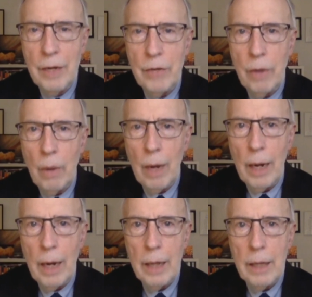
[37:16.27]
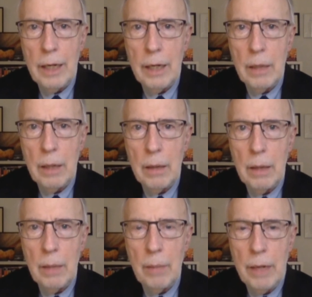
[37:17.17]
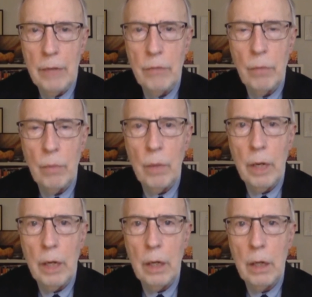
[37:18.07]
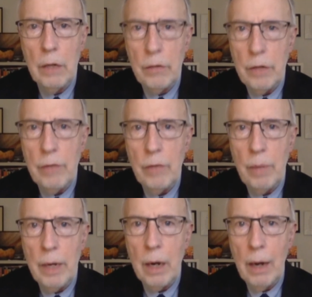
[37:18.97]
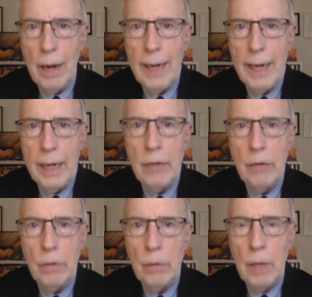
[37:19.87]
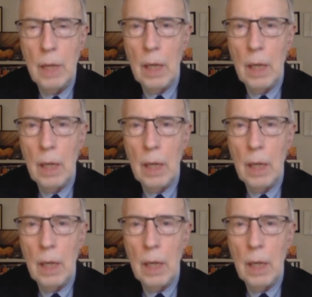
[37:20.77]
So I think it means we conceivably are heading into